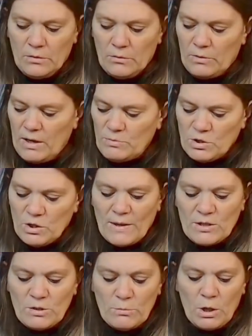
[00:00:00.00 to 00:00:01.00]
Right, I'm just going
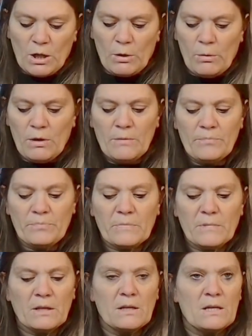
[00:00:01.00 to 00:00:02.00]
to add some glue
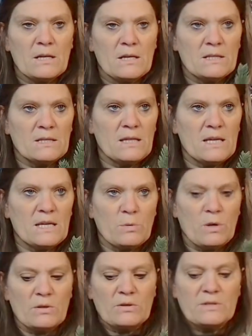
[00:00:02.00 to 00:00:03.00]
to these
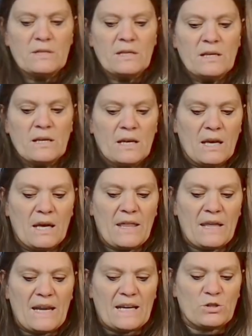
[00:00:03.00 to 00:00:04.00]
ones and
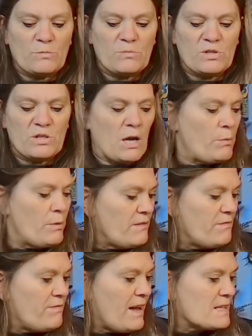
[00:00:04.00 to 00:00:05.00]
then add some snow.
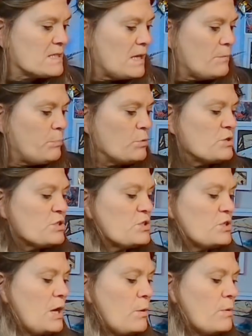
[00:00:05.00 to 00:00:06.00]
In fact, I'll put the
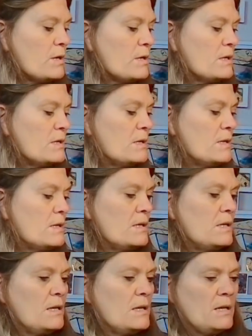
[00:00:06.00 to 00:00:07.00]
snow
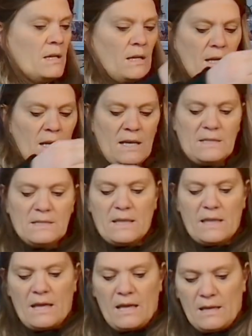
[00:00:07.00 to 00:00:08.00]
into
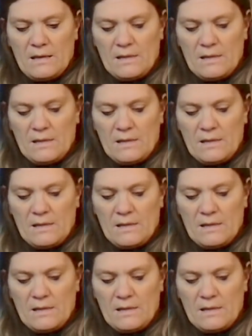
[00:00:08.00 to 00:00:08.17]
there.